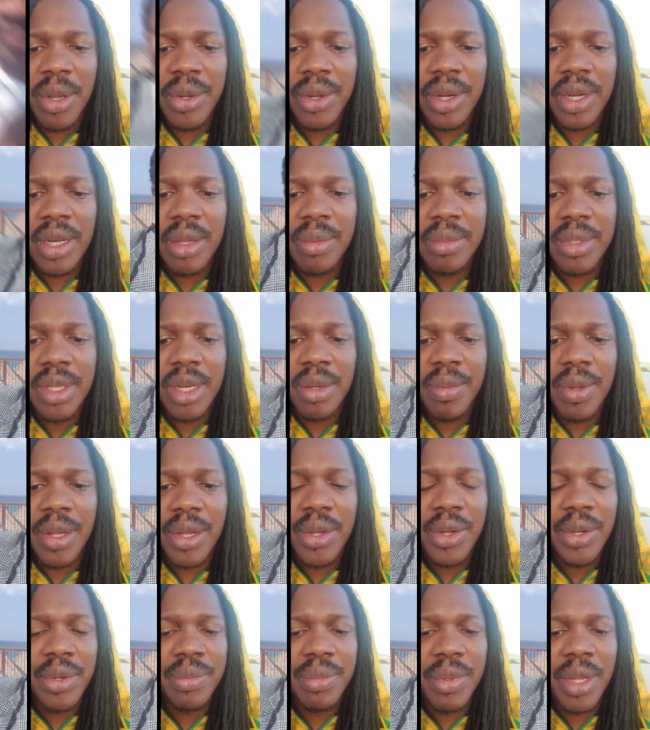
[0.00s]
some man who claims that they
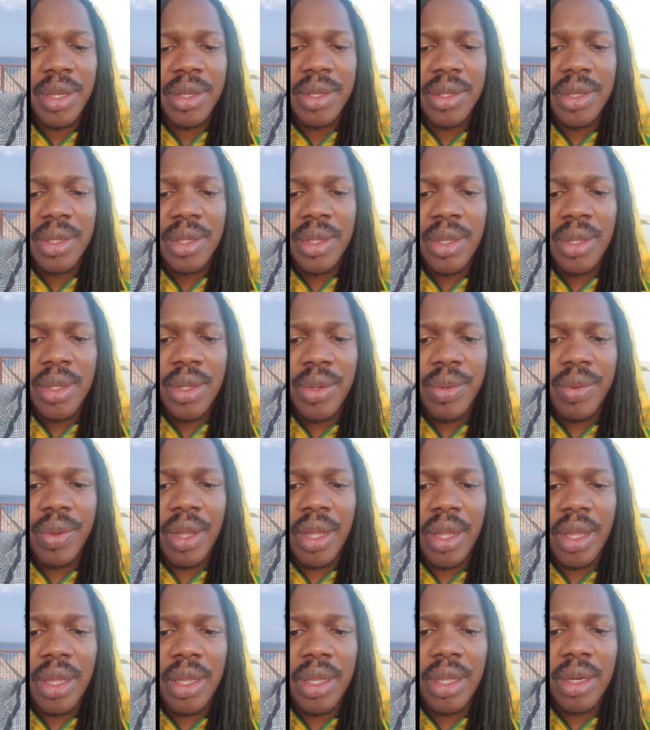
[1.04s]
are gunman
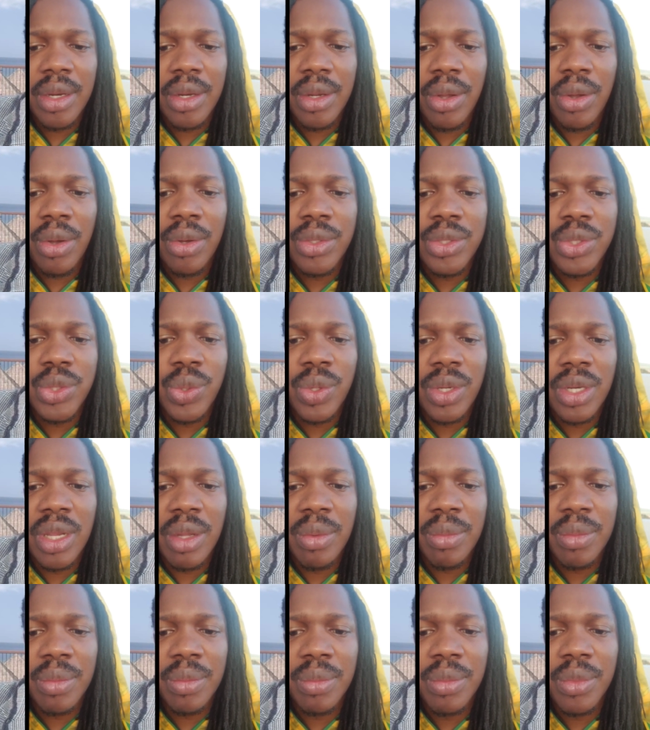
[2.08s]
where the
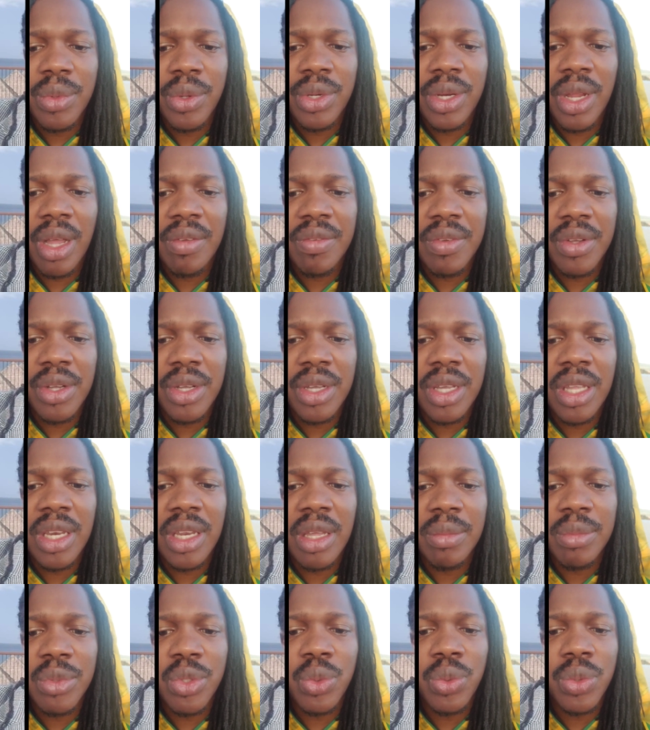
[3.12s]
household them could have got
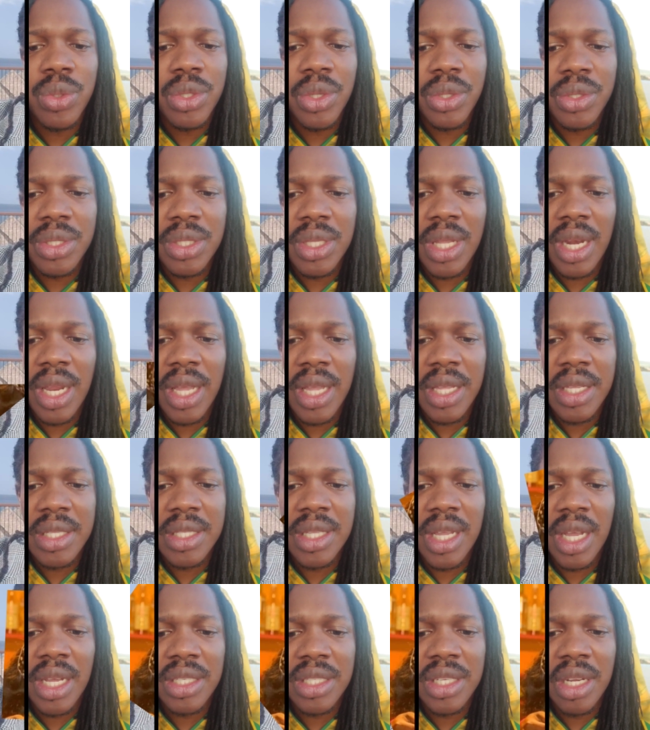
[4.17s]
give them two thousand dollar
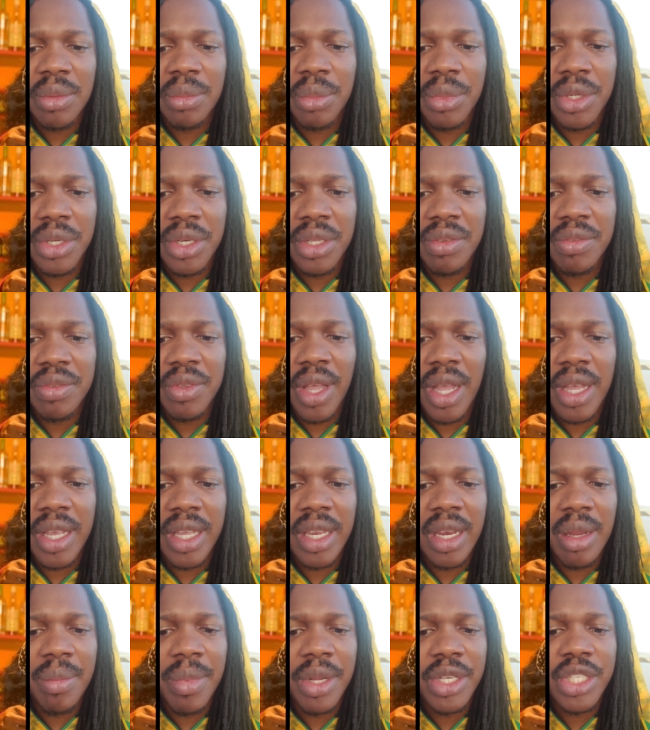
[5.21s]
extortion money if
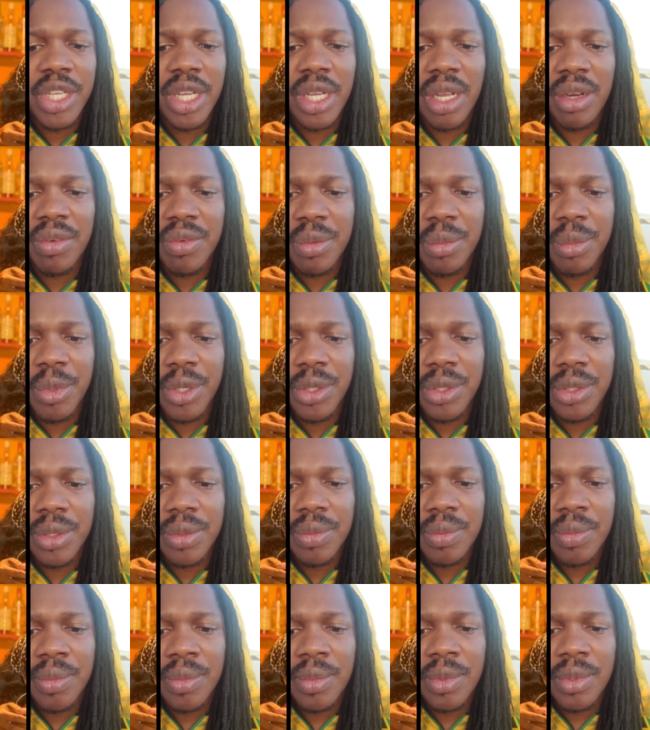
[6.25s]
you give them a check every month.
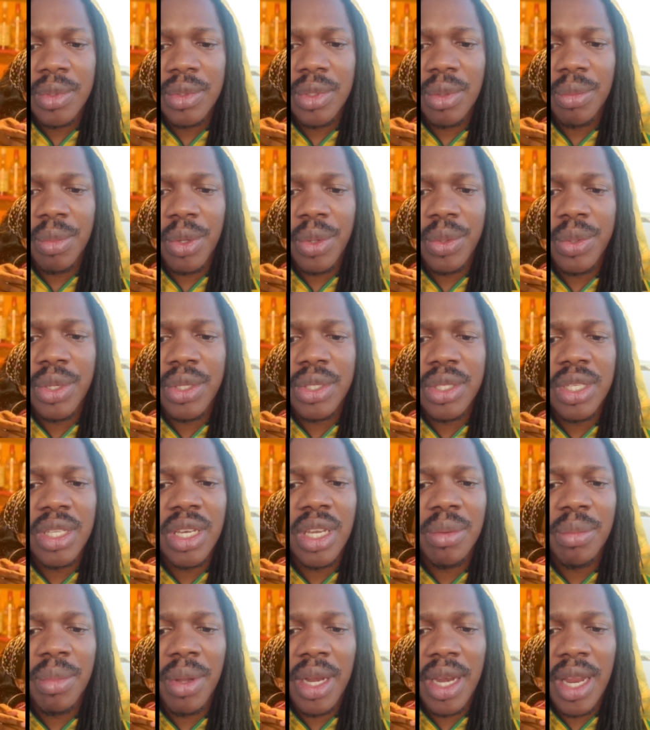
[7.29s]
So I could
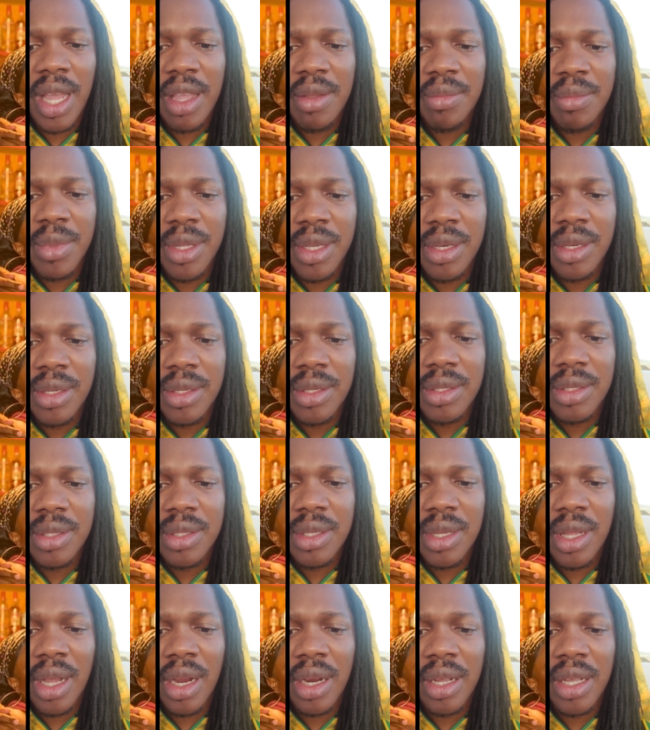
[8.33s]
just give them a light bill
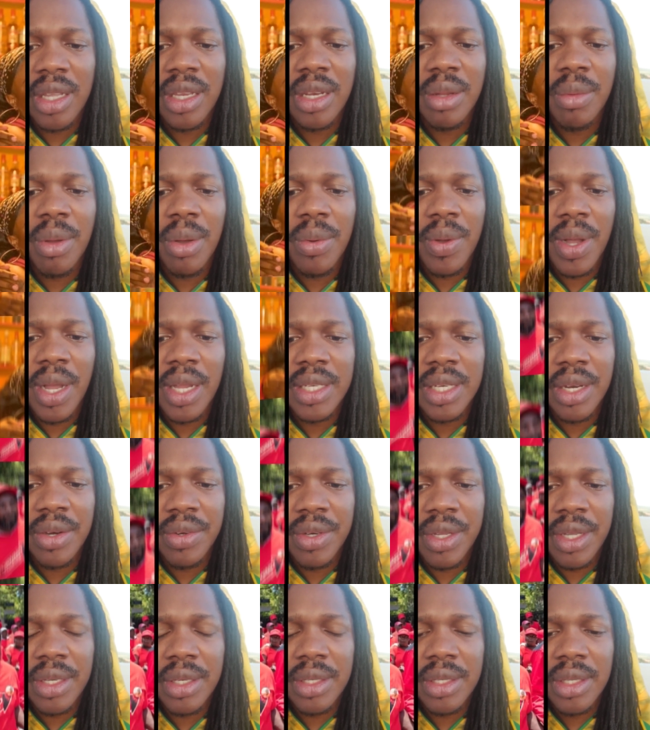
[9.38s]
or give them a
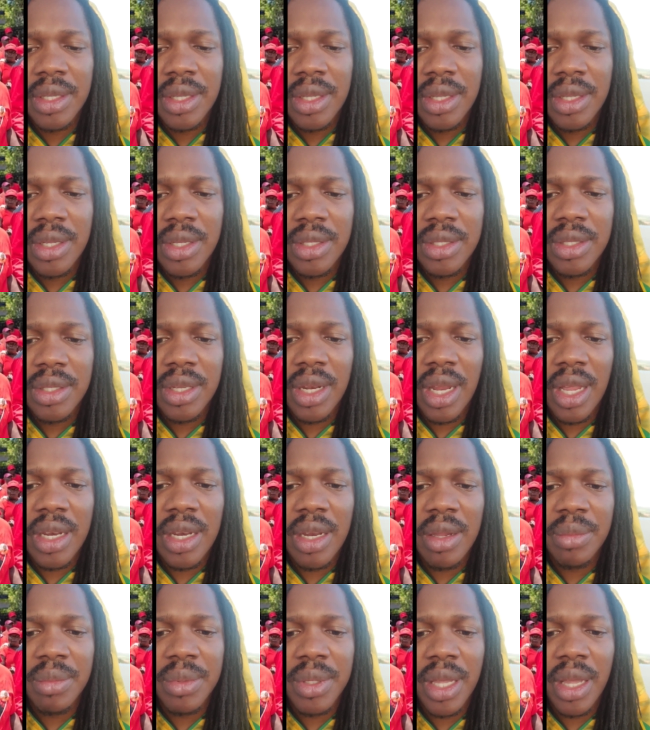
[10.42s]
water rate so
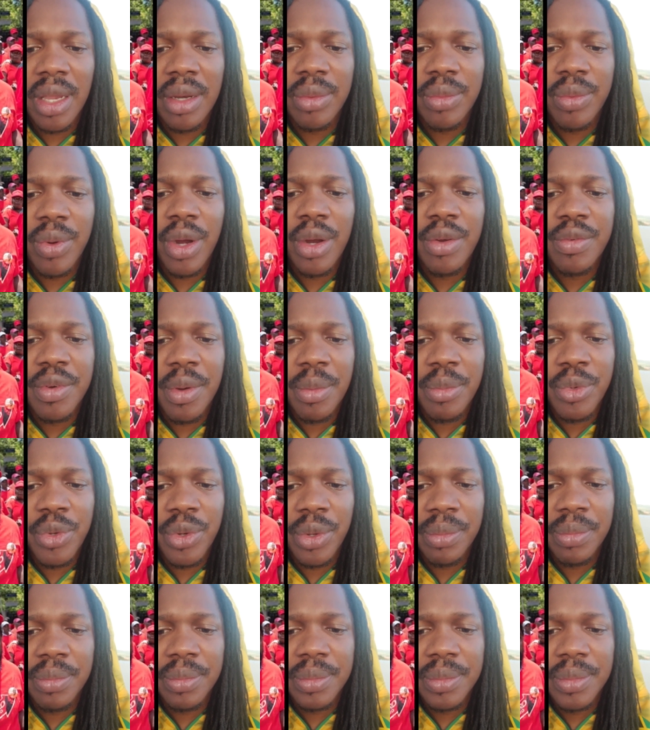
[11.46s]
that them can work from
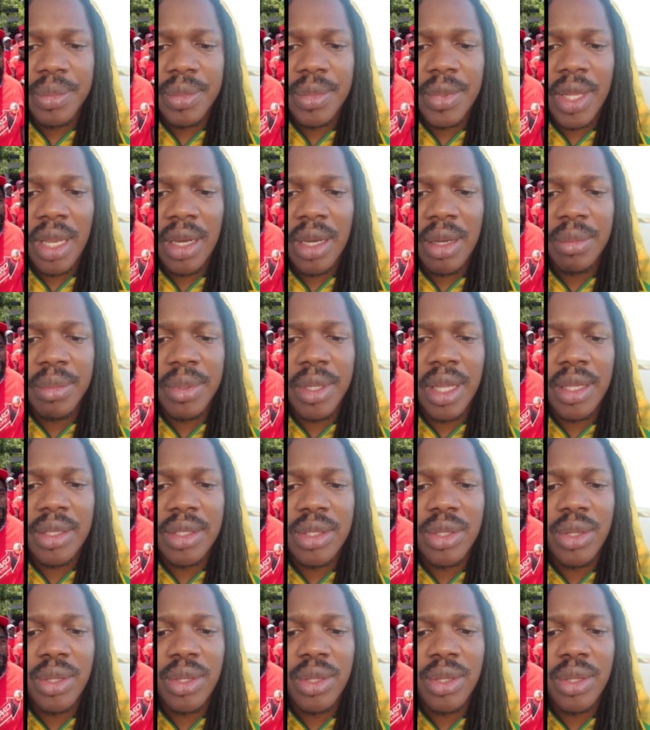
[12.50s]
home that them